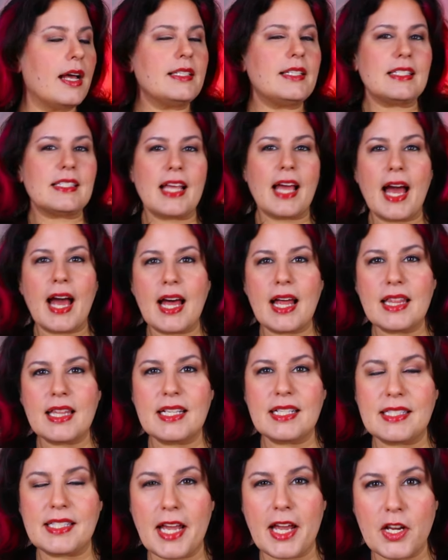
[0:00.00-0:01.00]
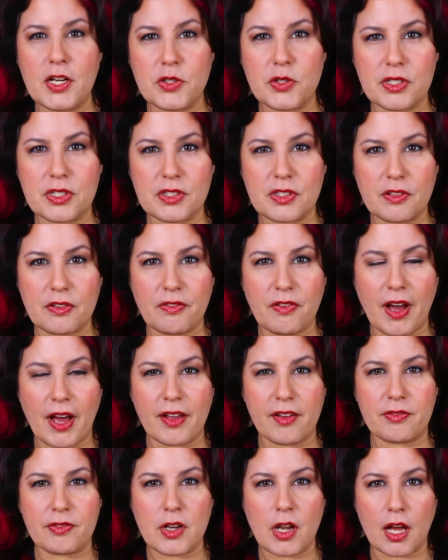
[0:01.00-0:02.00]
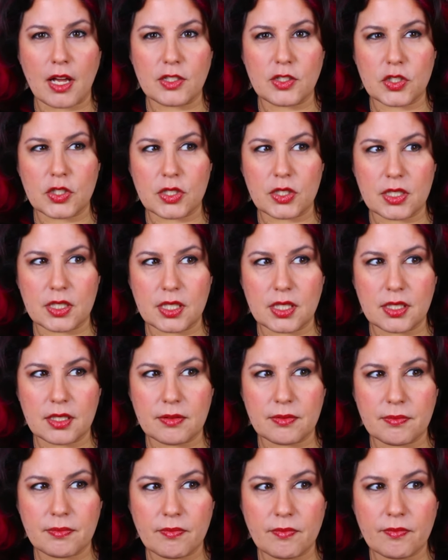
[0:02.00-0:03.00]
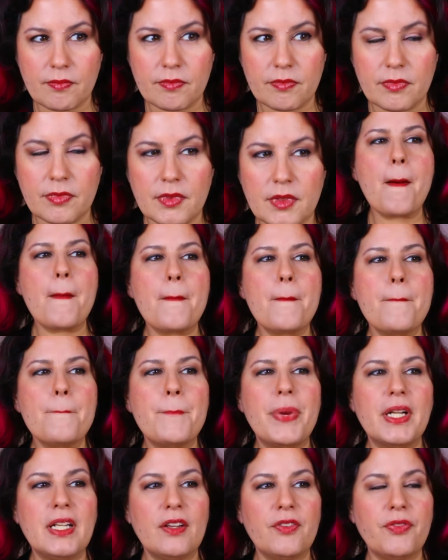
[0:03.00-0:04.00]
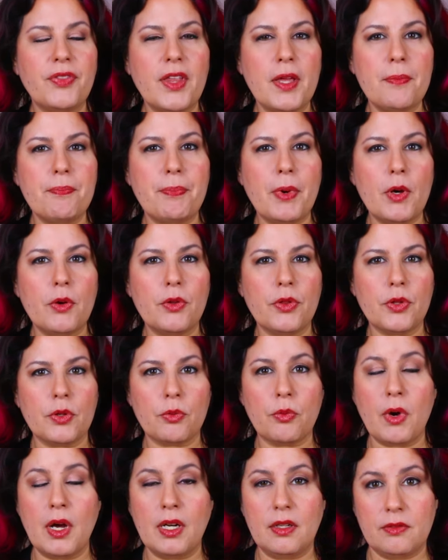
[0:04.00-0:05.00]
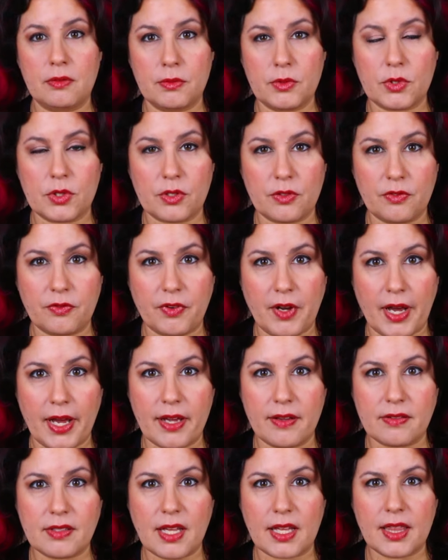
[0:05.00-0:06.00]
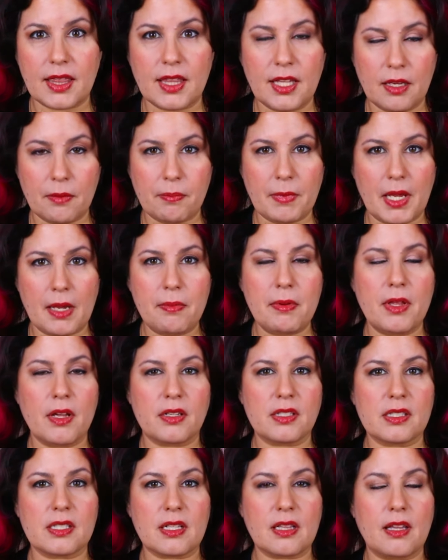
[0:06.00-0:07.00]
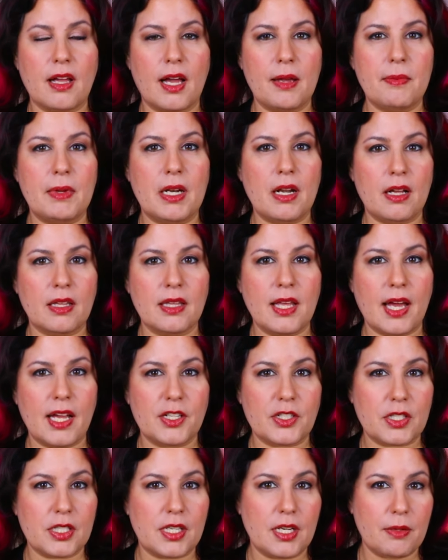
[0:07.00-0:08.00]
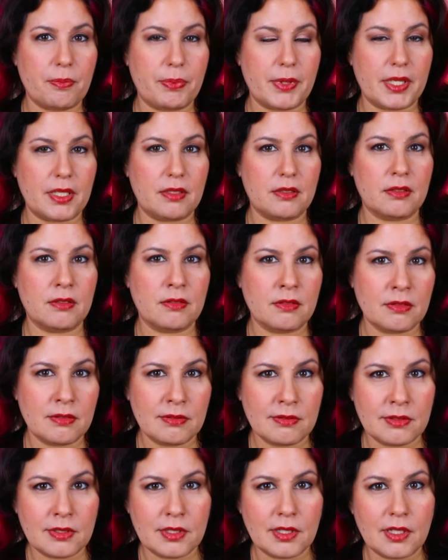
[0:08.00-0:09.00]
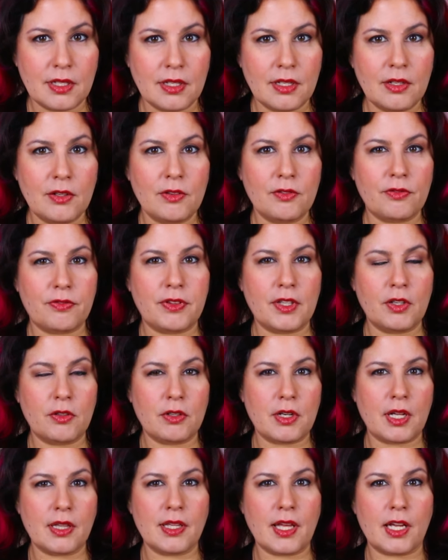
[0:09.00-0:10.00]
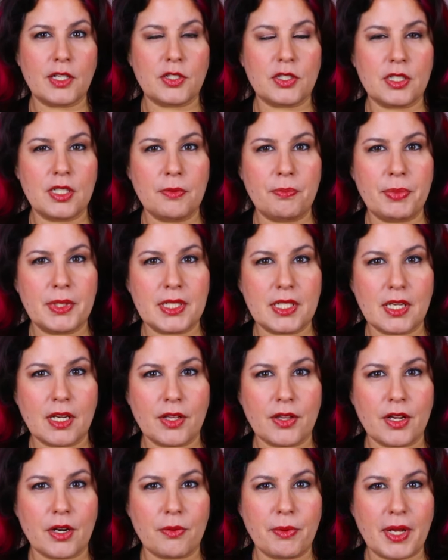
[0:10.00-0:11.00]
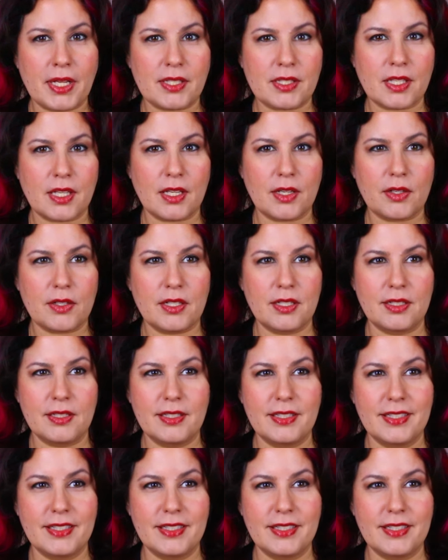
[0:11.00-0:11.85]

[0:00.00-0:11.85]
Does Alexandra survive? Not certain. But if they both or one of them survives, I think maybe they're just climbing on that ship and floating on that ship until they're rescued.